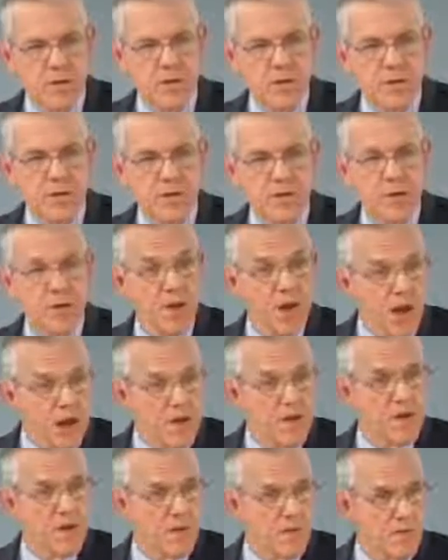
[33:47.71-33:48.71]
to
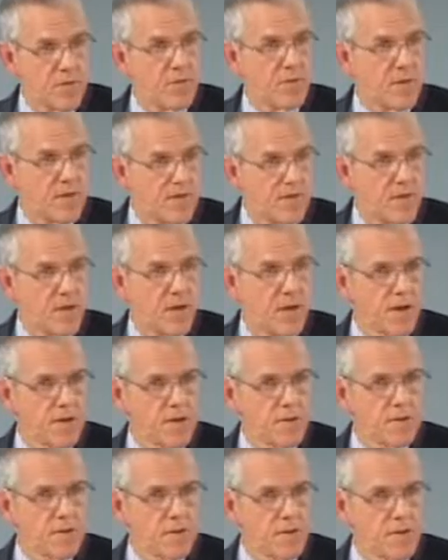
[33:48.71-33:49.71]
1950?
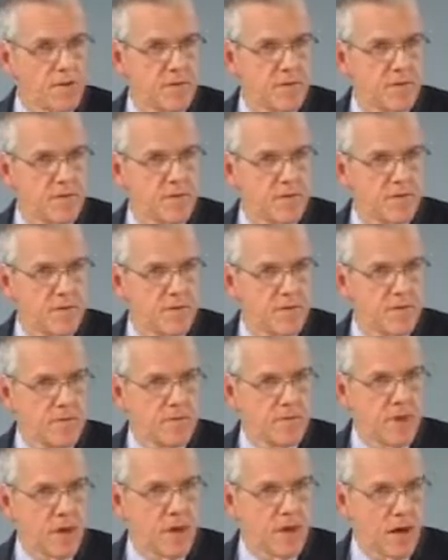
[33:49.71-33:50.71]

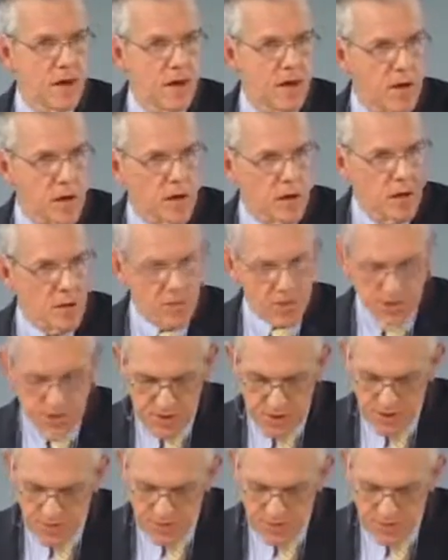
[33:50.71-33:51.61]
On a, on a global scale.